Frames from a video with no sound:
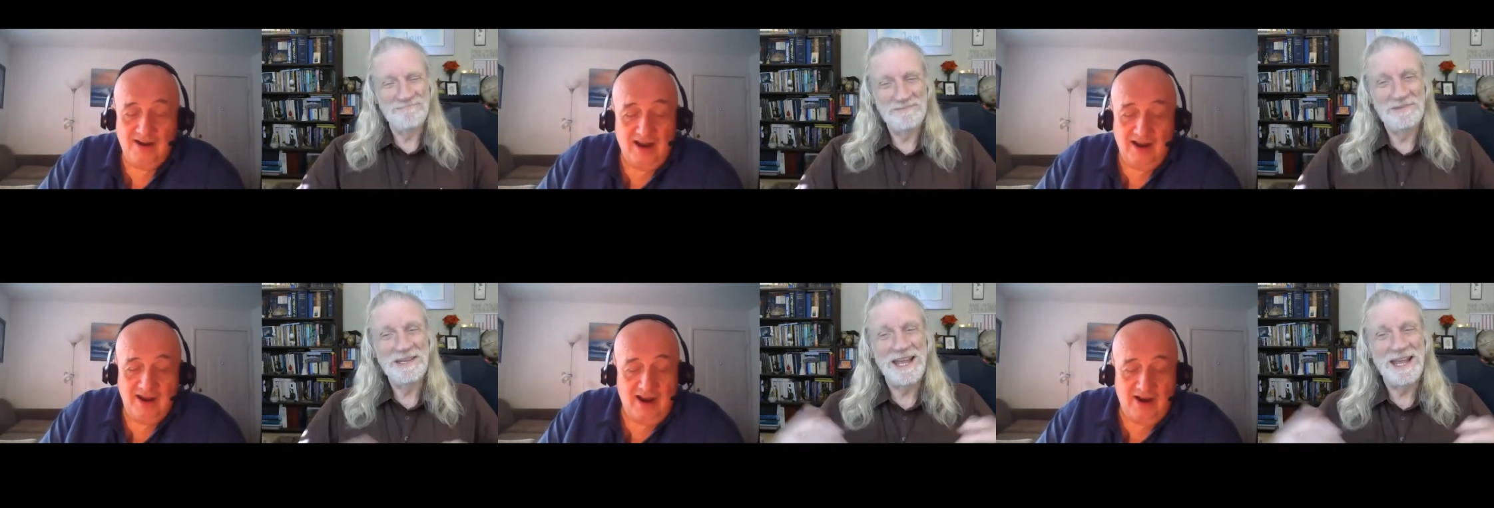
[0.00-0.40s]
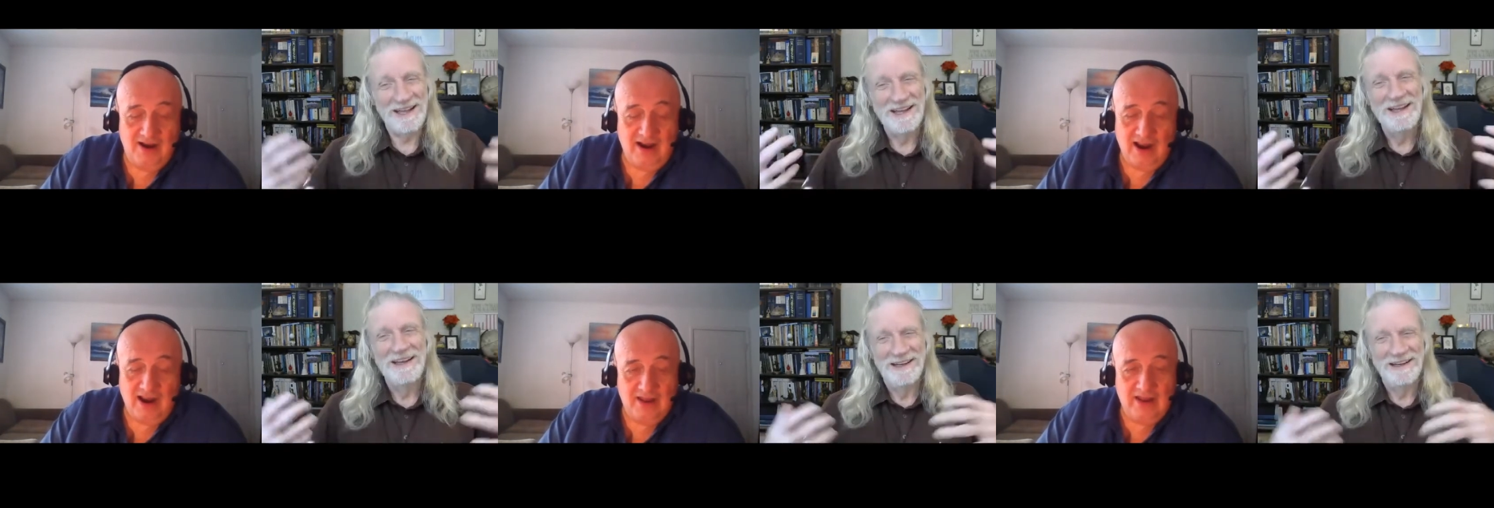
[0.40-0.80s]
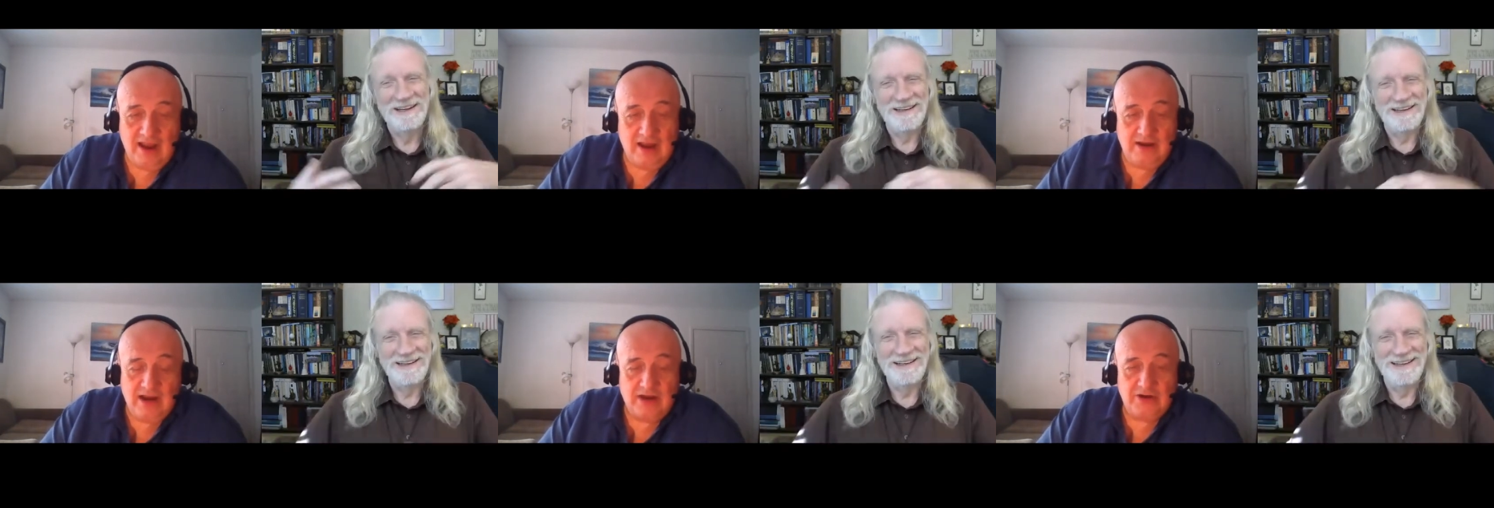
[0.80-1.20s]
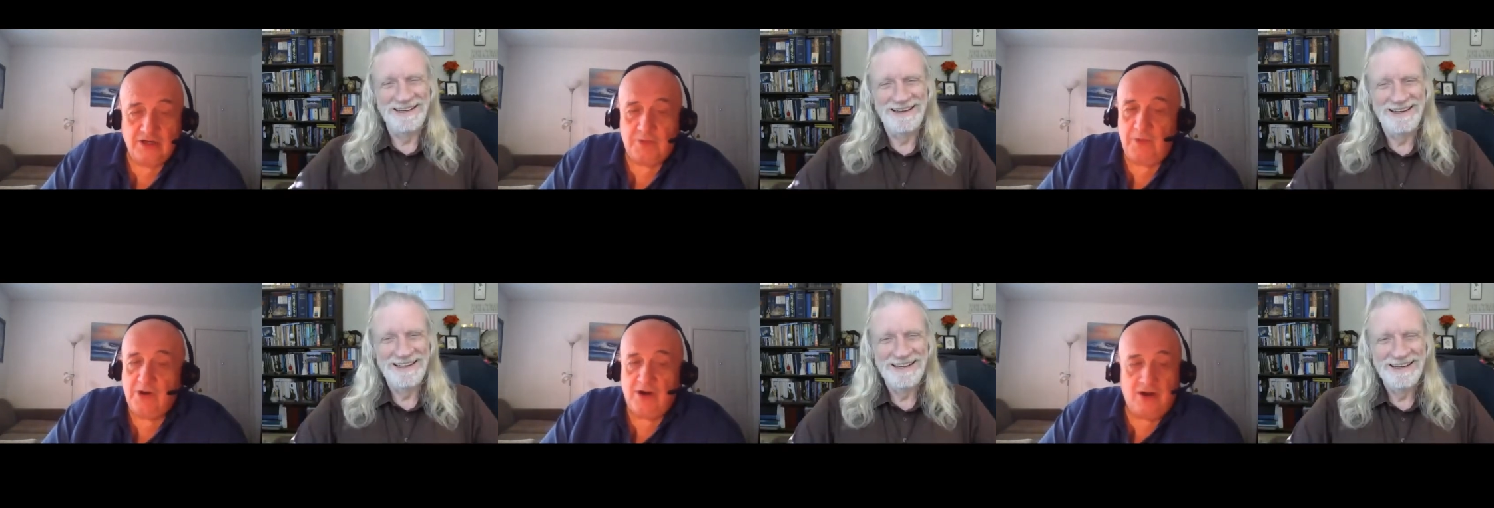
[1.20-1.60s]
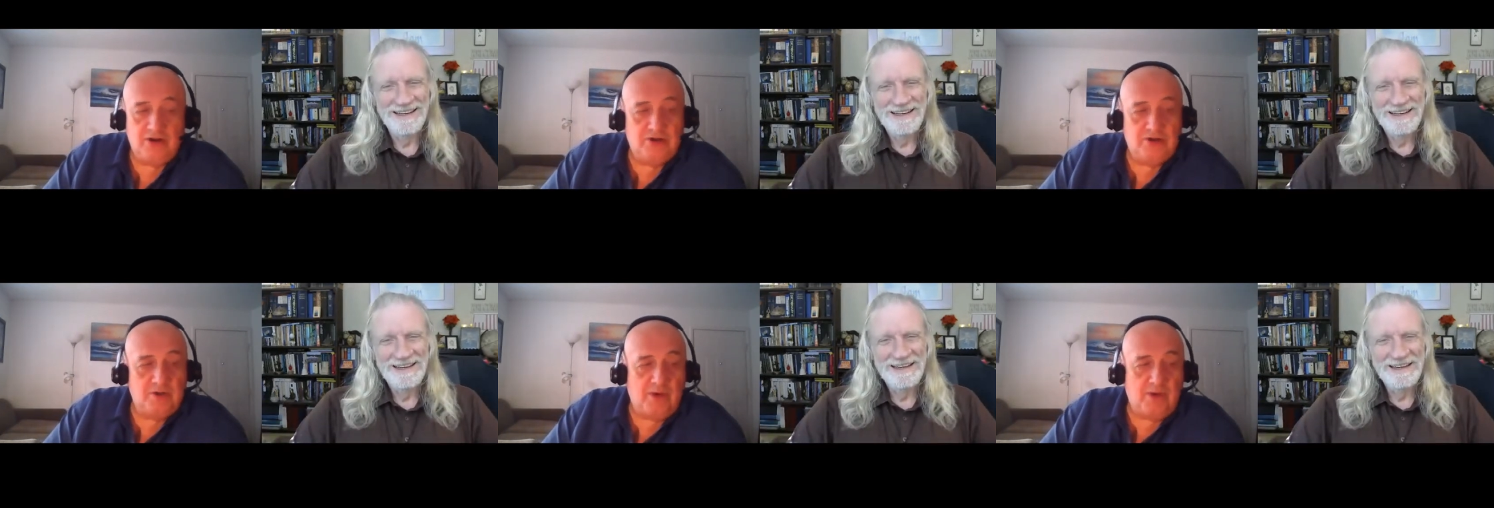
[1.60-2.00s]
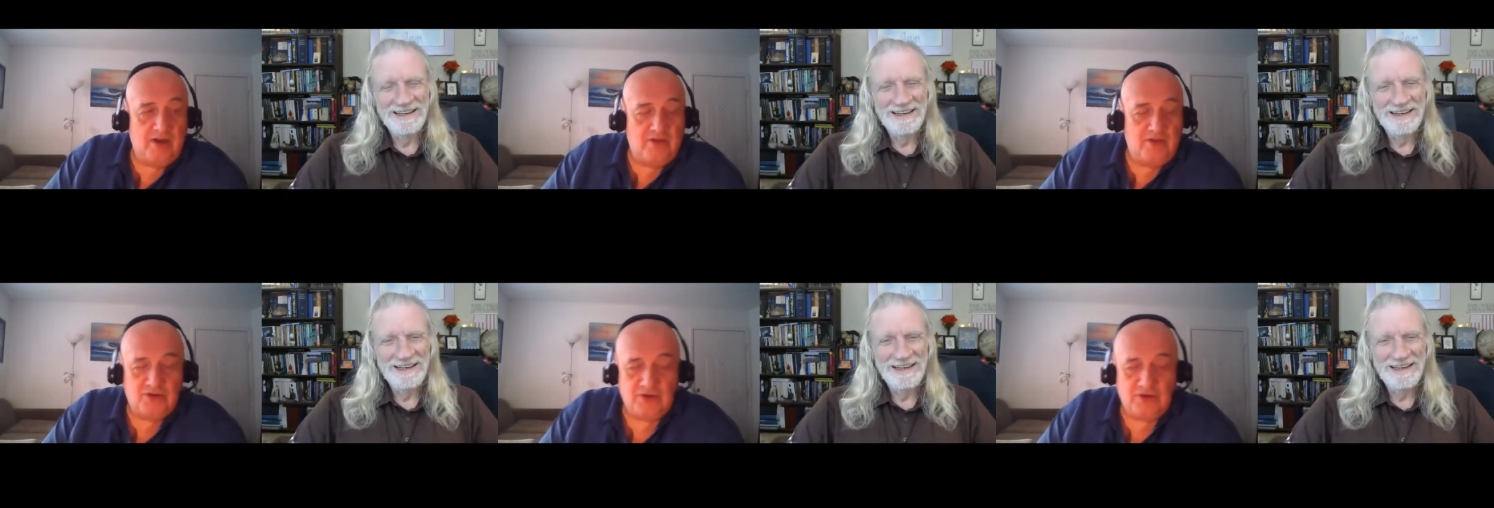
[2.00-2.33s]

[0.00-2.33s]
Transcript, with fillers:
Speaker 1: yeah, yeah, yeah, yeah, Just because you're part of this